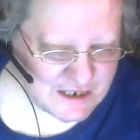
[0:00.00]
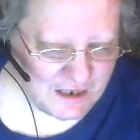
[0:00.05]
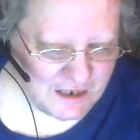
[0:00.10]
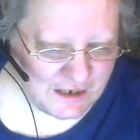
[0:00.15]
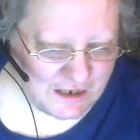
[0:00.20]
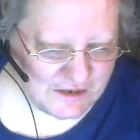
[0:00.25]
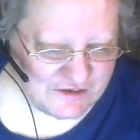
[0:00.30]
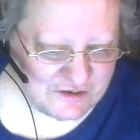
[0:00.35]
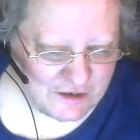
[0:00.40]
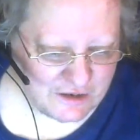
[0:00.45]
and
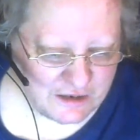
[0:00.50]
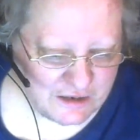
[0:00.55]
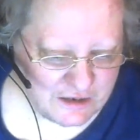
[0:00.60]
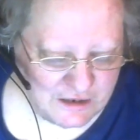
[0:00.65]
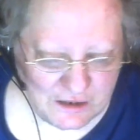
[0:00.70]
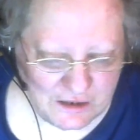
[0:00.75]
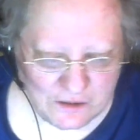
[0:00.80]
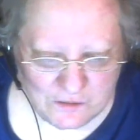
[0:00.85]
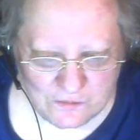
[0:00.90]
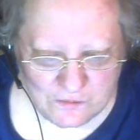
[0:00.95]
it's like,
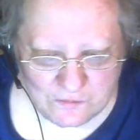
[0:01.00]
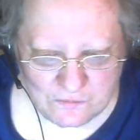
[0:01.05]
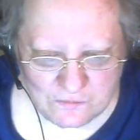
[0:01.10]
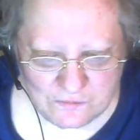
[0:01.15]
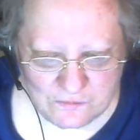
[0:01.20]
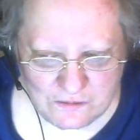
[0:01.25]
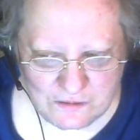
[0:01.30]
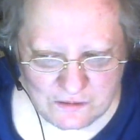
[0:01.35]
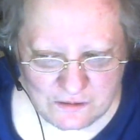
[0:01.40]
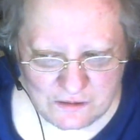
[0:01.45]

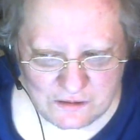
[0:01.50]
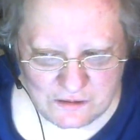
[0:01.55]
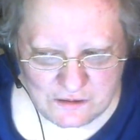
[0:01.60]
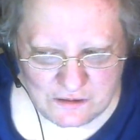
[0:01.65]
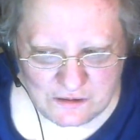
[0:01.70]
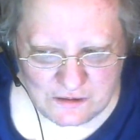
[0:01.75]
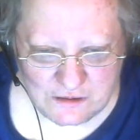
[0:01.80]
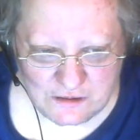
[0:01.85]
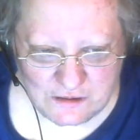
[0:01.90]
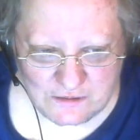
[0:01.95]

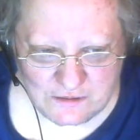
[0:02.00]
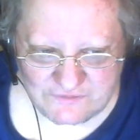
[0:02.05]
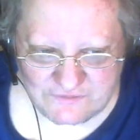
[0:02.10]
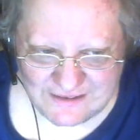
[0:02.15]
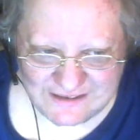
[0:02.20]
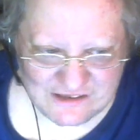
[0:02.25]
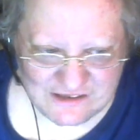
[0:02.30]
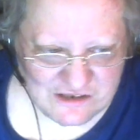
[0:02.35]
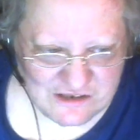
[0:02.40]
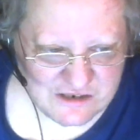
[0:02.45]
if
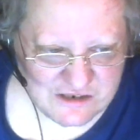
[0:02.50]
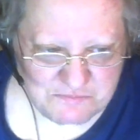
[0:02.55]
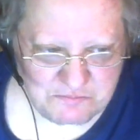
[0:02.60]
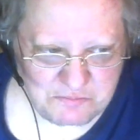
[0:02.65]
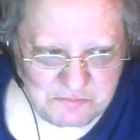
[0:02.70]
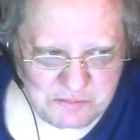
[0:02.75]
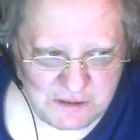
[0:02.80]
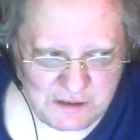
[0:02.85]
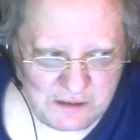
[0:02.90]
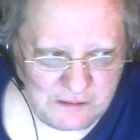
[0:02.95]
that's
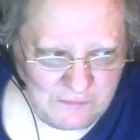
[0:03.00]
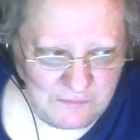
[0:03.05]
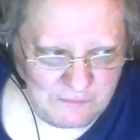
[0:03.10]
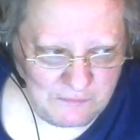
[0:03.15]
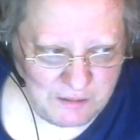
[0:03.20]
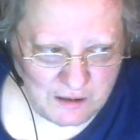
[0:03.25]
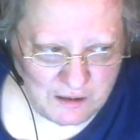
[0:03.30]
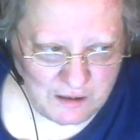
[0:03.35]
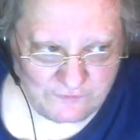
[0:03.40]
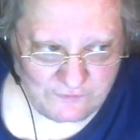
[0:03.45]
being
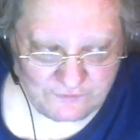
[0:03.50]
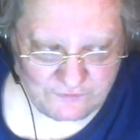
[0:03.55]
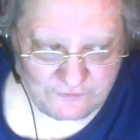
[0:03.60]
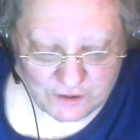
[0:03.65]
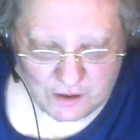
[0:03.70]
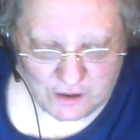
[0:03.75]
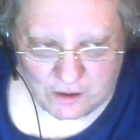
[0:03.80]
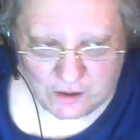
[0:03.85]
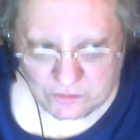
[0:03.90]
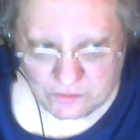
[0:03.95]
part of a
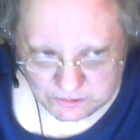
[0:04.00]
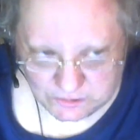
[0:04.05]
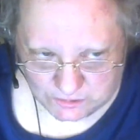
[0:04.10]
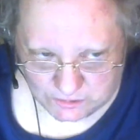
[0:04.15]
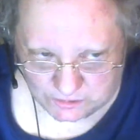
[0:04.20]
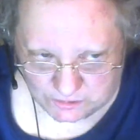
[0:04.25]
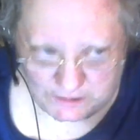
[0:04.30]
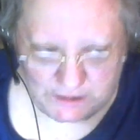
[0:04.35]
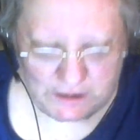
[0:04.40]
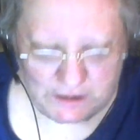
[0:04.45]
cult,
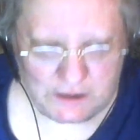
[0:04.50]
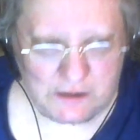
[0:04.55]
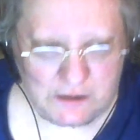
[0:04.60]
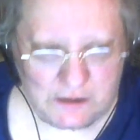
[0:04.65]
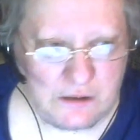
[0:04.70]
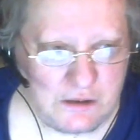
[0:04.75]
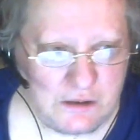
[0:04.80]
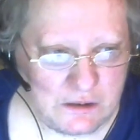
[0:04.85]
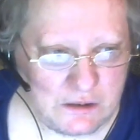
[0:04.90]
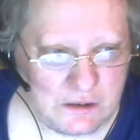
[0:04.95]

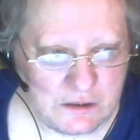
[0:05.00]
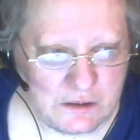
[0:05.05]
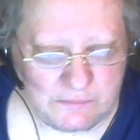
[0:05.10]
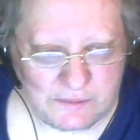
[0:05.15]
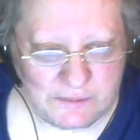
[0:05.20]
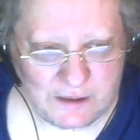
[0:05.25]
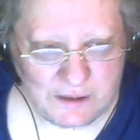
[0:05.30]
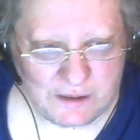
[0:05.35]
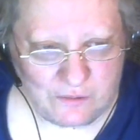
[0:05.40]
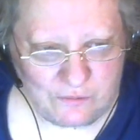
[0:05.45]
learning
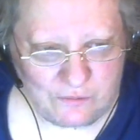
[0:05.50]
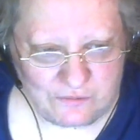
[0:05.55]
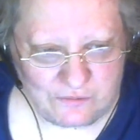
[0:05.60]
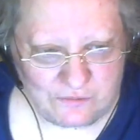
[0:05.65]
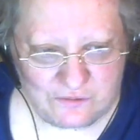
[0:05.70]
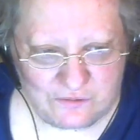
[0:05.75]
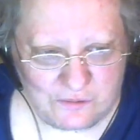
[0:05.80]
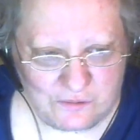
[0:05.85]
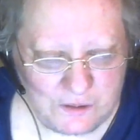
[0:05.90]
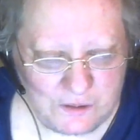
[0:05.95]
about